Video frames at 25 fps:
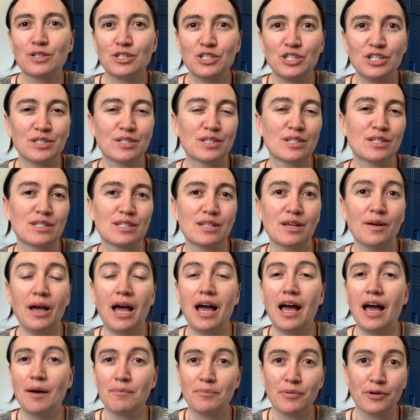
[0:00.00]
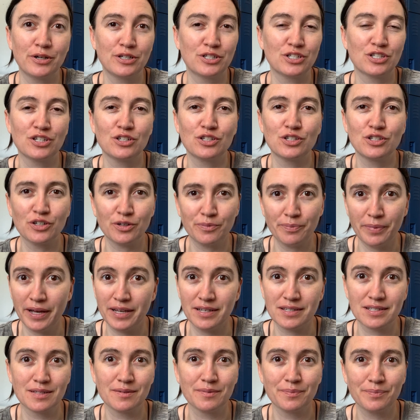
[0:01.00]
Jesus' apparition took
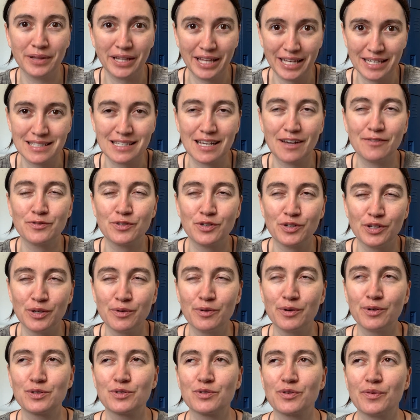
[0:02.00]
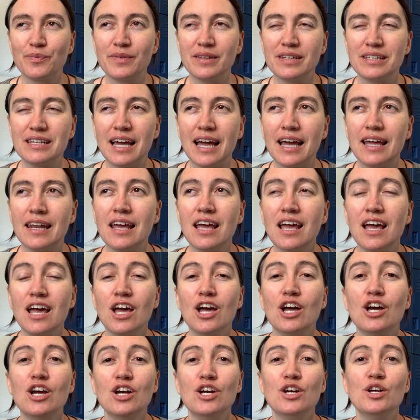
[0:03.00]
place after he rose from the dead.
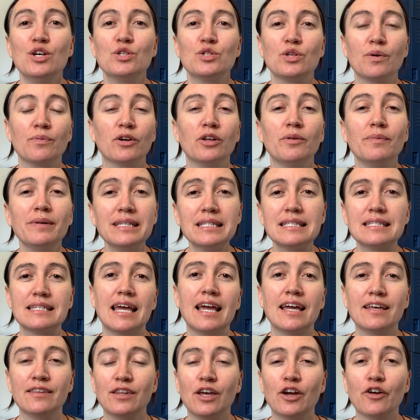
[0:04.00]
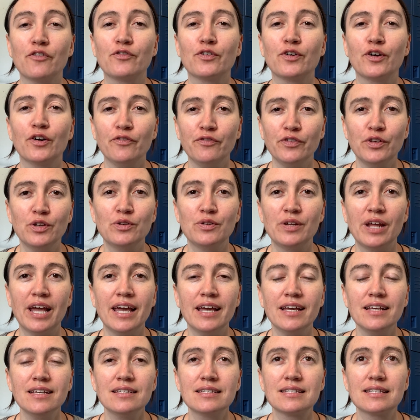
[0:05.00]
So I'm going to be staying there for a few
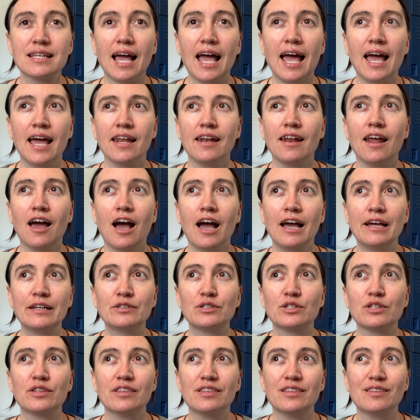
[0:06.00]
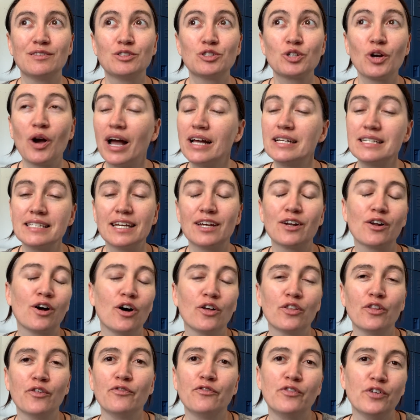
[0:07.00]
days, and I tried to get all
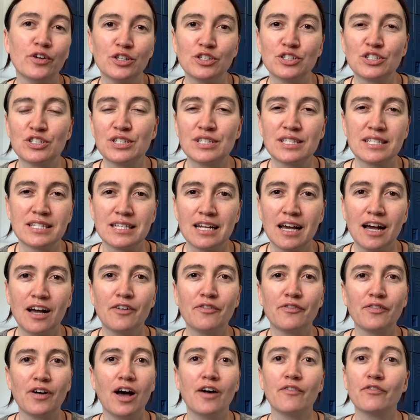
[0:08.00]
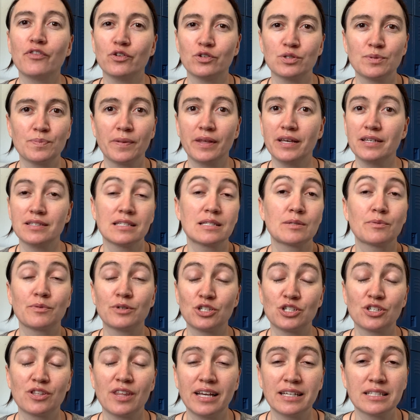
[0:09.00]
the footage and stuff of those places,
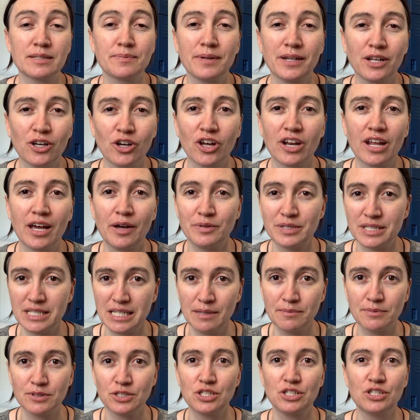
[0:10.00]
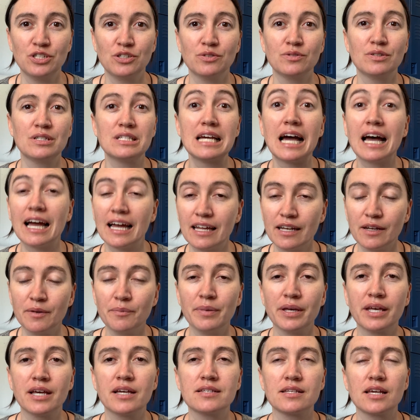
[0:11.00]
which thanks be to God I was able to do, done,
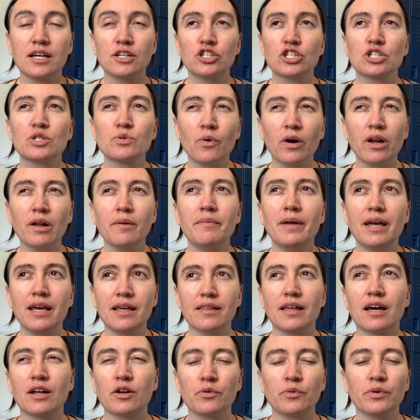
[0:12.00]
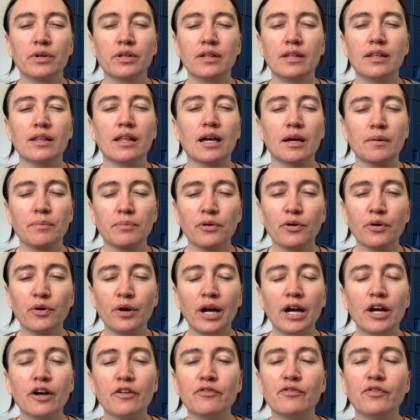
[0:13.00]
because I just want to make that a really like
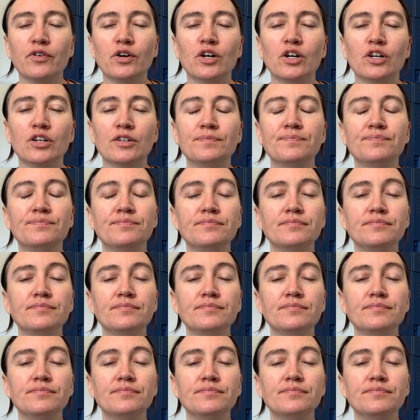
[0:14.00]
prayerful,